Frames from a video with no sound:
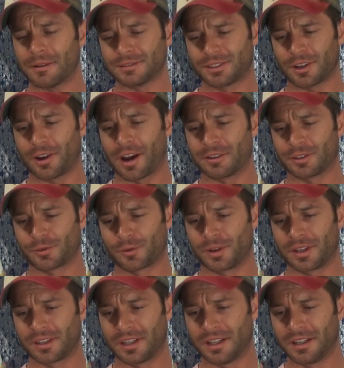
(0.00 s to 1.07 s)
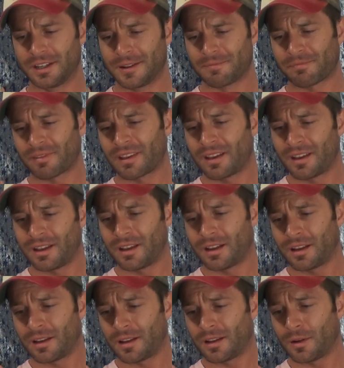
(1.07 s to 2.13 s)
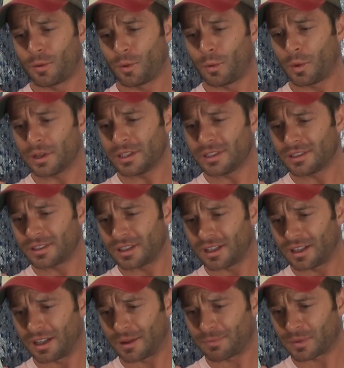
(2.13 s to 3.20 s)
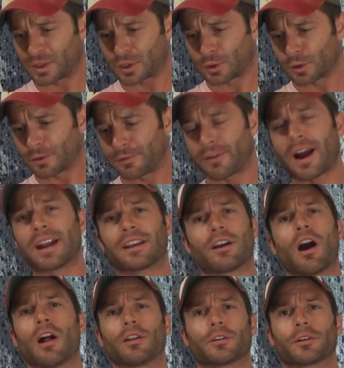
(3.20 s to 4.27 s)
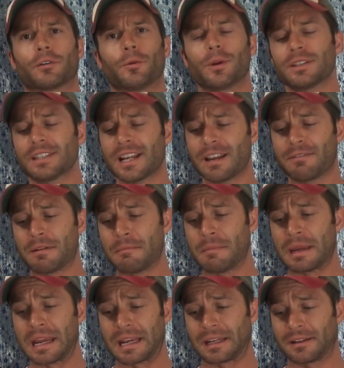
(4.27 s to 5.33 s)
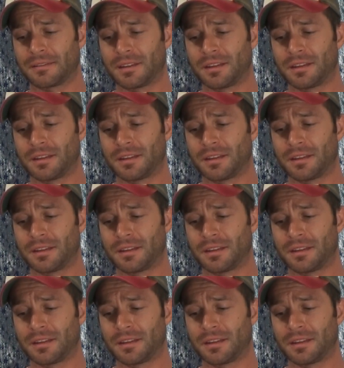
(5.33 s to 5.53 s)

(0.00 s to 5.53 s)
sorry, I was just reading what is certified color? What does that even mean?